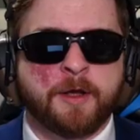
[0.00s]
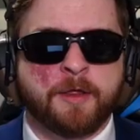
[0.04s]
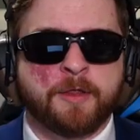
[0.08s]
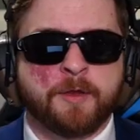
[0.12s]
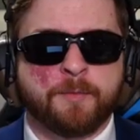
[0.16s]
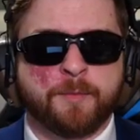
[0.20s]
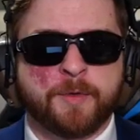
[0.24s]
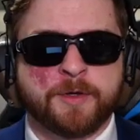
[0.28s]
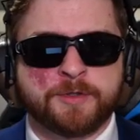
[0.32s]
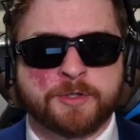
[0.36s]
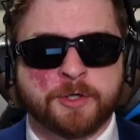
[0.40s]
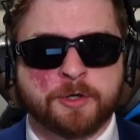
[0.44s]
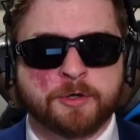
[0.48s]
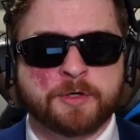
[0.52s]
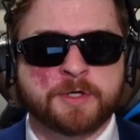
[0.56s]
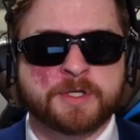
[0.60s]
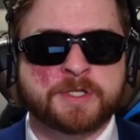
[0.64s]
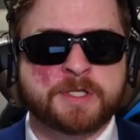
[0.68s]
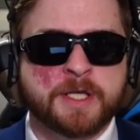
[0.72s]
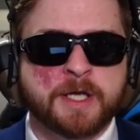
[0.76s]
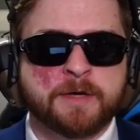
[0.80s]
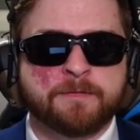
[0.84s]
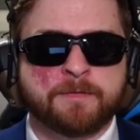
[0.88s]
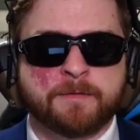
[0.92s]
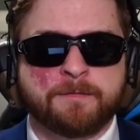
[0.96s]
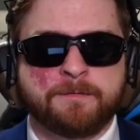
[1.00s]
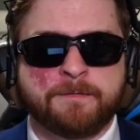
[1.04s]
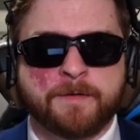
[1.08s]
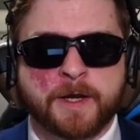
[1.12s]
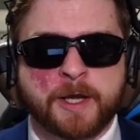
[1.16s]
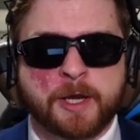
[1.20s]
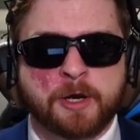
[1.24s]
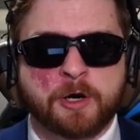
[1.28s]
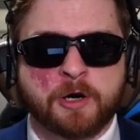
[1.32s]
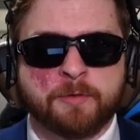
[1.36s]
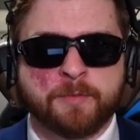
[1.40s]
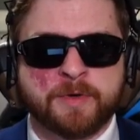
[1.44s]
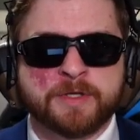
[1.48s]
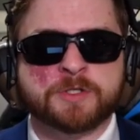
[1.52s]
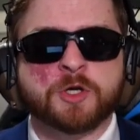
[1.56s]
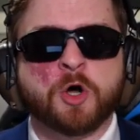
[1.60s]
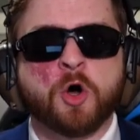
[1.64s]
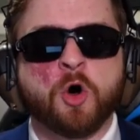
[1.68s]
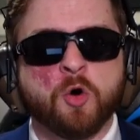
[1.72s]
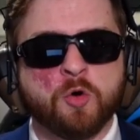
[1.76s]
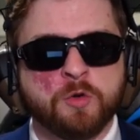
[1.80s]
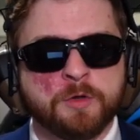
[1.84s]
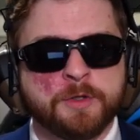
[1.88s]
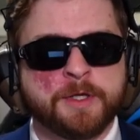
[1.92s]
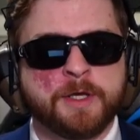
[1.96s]
the modernity of a firearm is
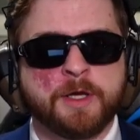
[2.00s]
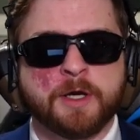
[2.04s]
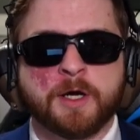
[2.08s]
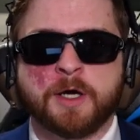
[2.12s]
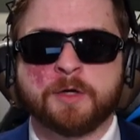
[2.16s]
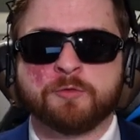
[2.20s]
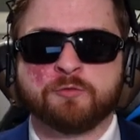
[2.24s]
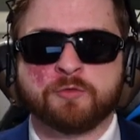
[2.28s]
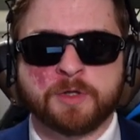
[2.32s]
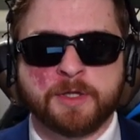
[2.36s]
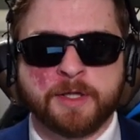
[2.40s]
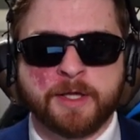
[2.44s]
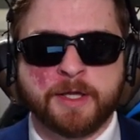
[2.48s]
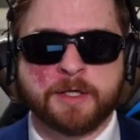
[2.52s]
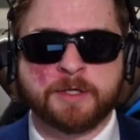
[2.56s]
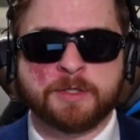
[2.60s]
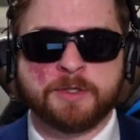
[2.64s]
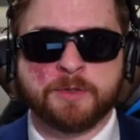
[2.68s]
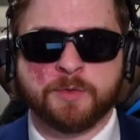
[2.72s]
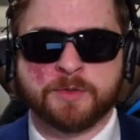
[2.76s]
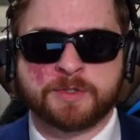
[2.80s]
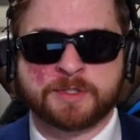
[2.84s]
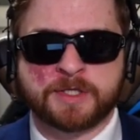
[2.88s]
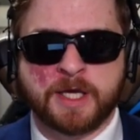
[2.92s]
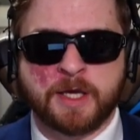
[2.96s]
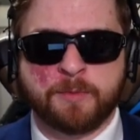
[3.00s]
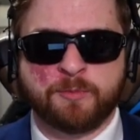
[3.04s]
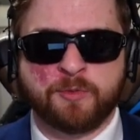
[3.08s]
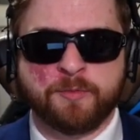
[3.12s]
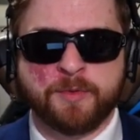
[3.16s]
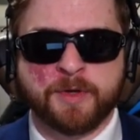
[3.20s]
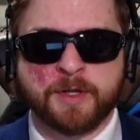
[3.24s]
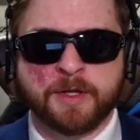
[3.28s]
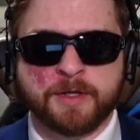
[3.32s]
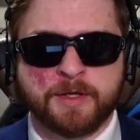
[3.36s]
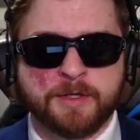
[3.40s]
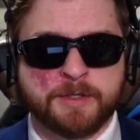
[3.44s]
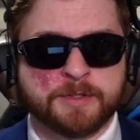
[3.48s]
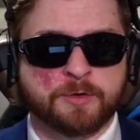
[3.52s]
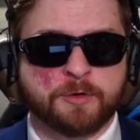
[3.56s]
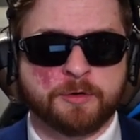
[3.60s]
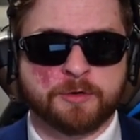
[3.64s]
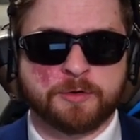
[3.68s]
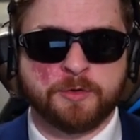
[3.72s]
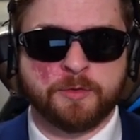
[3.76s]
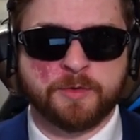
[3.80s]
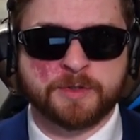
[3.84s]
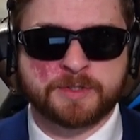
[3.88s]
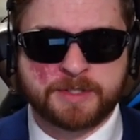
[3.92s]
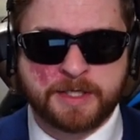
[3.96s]
wholly unrelated to its capabilities or
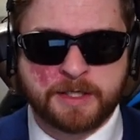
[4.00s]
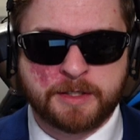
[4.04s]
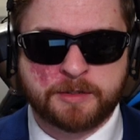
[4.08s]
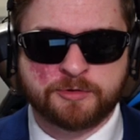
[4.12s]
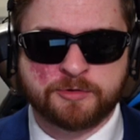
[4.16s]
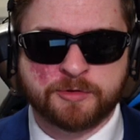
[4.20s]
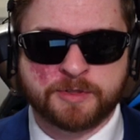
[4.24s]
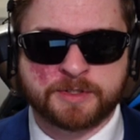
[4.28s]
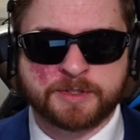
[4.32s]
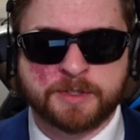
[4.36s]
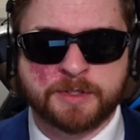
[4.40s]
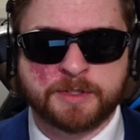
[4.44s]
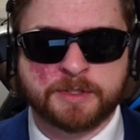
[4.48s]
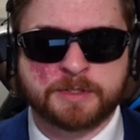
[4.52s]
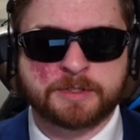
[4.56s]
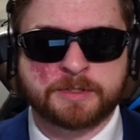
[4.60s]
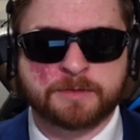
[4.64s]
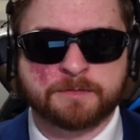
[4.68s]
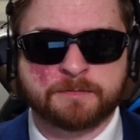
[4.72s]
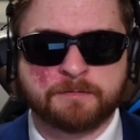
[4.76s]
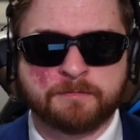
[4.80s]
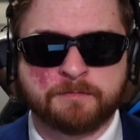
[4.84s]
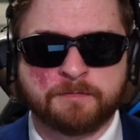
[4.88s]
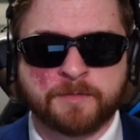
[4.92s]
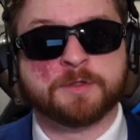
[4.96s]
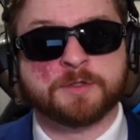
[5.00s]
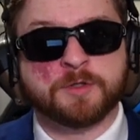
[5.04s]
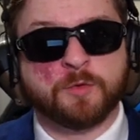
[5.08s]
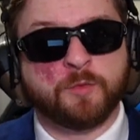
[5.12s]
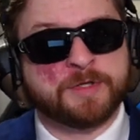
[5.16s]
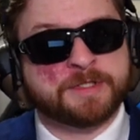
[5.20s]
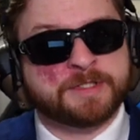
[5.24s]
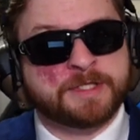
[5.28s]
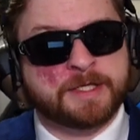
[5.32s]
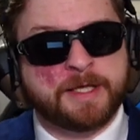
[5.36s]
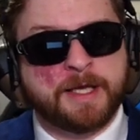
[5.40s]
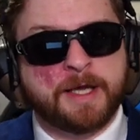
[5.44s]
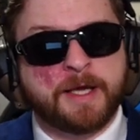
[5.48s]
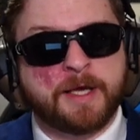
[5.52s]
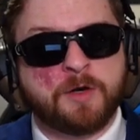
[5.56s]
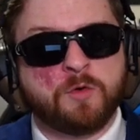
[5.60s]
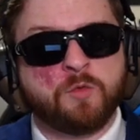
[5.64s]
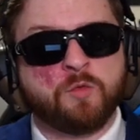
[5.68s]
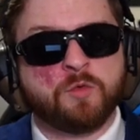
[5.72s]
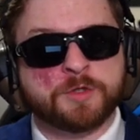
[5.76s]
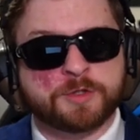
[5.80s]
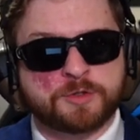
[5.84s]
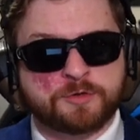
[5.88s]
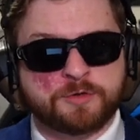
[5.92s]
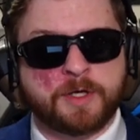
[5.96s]
to its dangerousness. So once again,
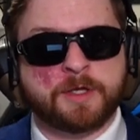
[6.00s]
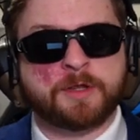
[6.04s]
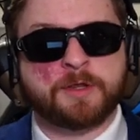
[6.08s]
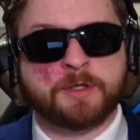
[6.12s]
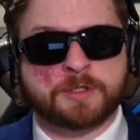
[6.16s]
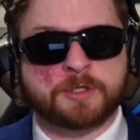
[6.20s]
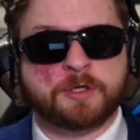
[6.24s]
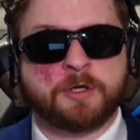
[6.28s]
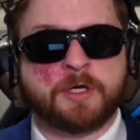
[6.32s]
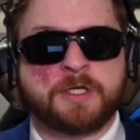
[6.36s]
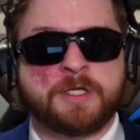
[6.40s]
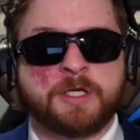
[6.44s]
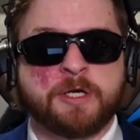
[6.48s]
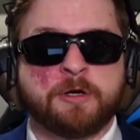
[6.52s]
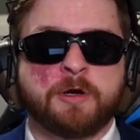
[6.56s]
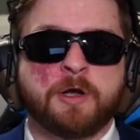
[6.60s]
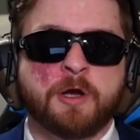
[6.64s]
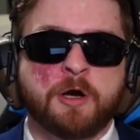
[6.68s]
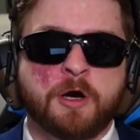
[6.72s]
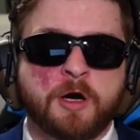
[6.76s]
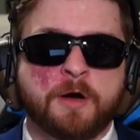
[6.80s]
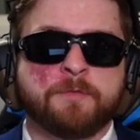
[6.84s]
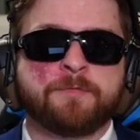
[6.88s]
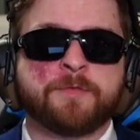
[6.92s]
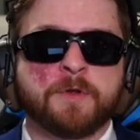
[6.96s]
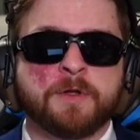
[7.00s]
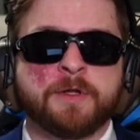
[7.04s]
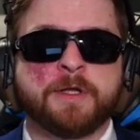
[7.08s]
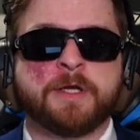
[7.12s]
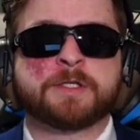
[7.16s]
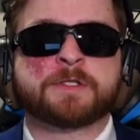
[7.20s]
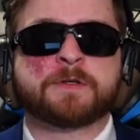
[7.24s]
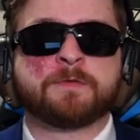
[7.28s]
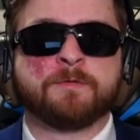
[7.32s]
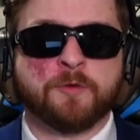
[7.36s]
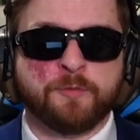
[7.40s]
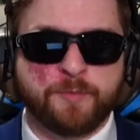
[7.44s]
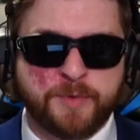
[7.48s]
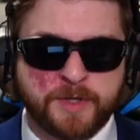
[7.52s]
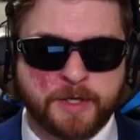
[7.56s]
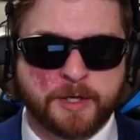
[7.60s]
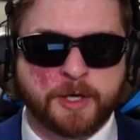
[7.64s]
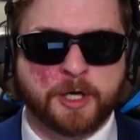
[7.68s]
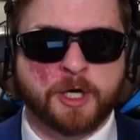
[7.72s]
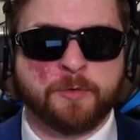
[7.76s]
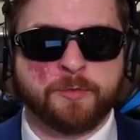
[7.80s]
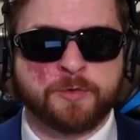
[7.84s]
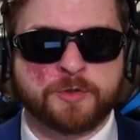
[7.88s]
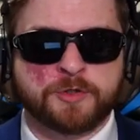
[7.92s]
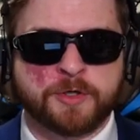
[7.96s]
we'll strike this criteria off the list for being
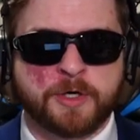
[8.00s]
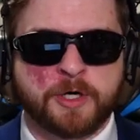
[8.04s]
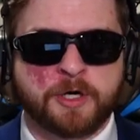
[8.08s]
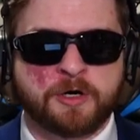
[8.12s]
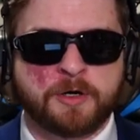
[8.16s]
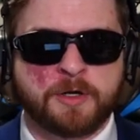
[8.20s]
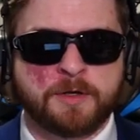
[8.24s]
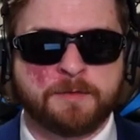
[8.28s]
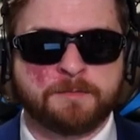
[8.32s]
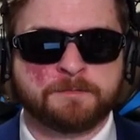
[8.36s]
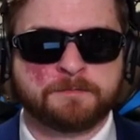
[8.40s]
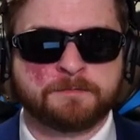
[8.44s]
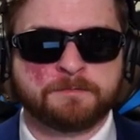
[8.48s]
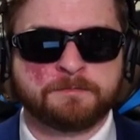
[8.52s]
arbitrary.